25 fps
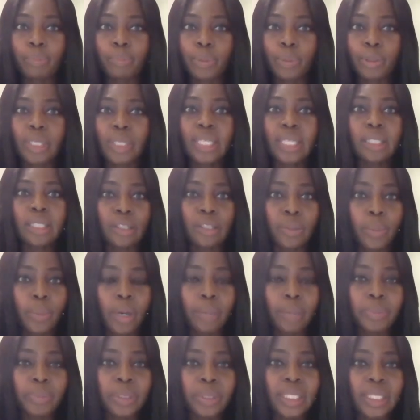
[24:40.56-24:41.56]
percentage of the
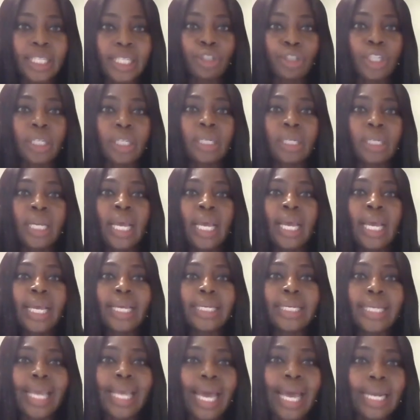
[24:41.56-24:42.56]
population.
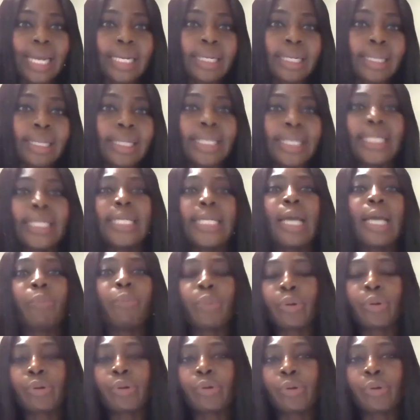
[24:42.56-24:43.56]
In Canada, they
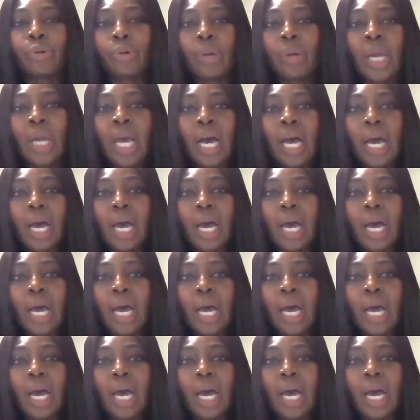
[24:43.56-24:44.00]
number